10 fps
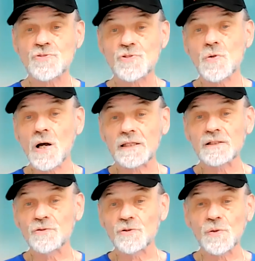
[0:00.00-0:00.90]
Those two I
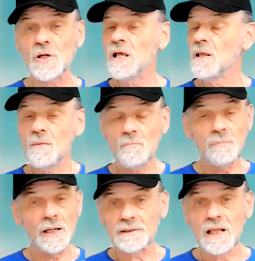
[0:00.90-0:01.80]
can do,
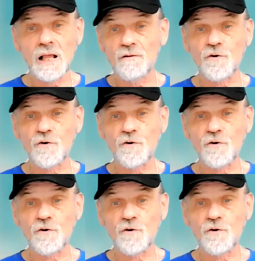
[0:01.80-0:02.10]
but